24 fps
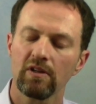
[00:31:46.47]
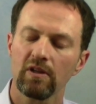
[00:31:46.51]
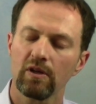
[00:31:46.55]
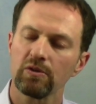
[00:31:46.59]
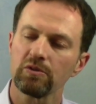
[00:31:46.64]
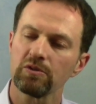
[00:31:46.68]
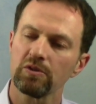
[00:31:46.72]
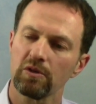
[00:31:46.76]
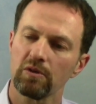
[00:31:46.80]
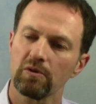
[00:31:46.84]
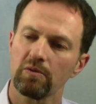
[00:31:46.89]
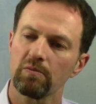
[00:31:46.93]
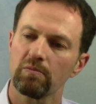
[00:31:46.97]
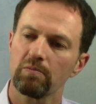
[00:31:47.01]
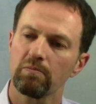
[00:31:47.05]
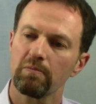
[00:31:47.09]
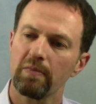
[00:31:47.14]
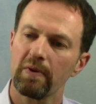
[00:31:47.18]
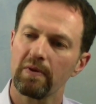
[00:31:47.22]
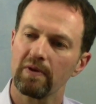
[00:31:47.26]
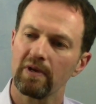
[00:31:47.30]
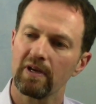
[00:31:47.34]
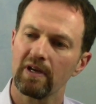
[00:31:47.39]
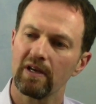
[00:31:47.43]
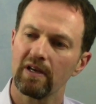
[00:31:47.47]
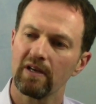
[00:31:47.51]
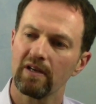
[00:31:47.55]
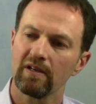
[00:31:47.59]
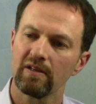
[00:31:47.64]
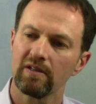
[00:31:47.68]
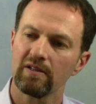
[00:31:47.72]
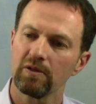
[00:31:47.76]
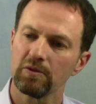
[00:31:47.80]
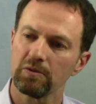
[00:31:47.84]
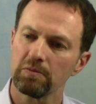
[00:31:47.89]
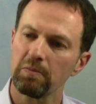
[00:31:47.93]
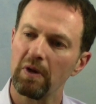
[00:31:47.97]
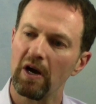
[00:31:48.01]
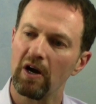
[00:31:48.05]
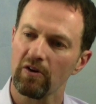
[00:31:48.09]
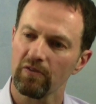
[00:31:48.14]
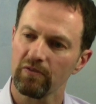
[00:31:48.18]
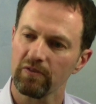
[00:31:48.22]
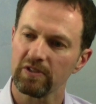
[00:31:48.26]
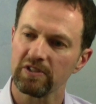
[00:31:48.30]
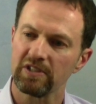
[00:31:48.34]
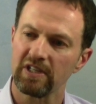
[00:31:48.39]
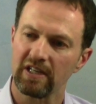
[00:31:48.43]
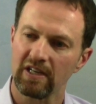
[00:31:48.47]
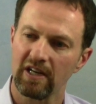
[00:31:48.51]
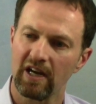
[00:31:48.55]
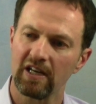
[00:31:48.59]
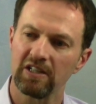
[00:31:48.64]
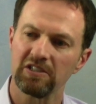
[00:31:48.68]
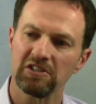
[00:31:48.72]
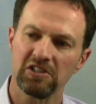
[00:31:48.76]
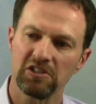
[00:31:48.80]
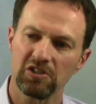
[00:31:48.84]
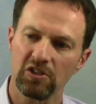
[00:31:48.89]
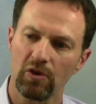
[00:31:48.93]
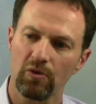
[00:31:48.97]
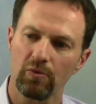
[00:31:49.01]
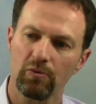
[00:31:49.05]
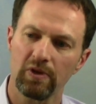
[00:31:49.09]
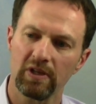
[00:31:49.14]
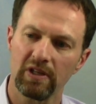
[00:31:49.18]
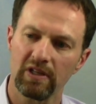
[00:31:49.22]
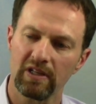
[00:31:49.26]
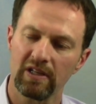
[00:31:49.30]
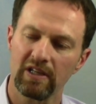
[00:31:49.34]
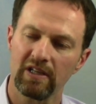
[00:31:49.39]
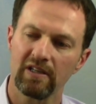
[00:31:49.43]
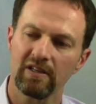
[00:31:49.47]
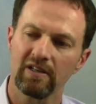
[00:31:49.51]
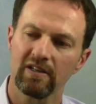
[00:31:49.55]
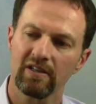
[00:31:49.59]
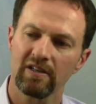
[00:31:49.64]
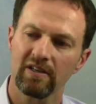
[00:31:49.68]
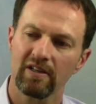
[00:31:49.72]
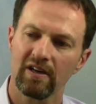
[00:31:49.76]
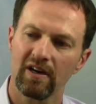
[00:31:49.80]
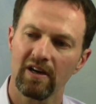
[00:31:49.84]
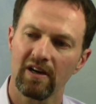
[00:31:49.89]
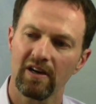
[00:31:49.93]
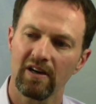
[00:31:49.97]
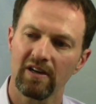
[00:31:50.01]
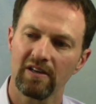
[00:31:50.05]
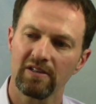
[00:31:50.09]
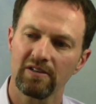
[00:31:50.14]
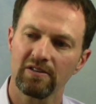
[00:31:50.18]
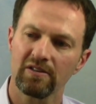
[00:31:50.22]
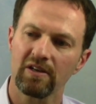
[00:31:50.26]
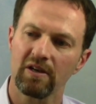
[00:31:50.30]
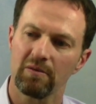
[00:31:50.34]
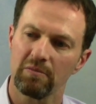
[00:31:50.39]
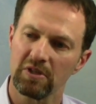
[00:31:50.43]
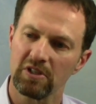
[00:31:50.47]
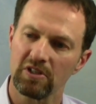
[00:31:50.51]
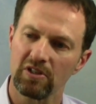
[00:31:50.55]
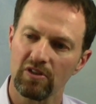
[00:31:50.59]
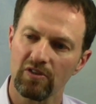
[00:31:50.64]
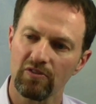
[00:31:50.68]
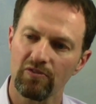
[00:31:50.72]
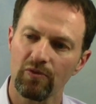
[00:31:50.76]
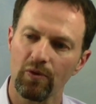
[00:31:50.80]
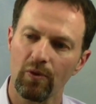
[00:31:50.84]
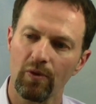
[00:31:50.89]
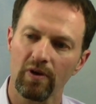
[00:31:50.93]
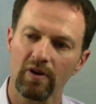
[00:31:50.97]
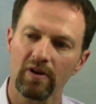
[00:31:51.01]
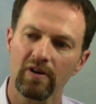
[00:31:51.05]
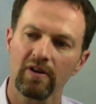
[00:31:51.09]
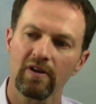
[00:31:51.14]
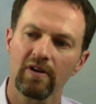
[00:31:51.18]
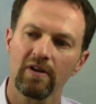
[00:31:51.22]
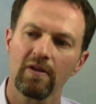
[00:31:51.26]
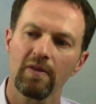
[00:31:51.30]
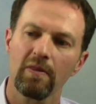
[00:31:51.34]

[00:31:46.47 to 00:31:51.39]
Those powerful technologies are really coming to the fore.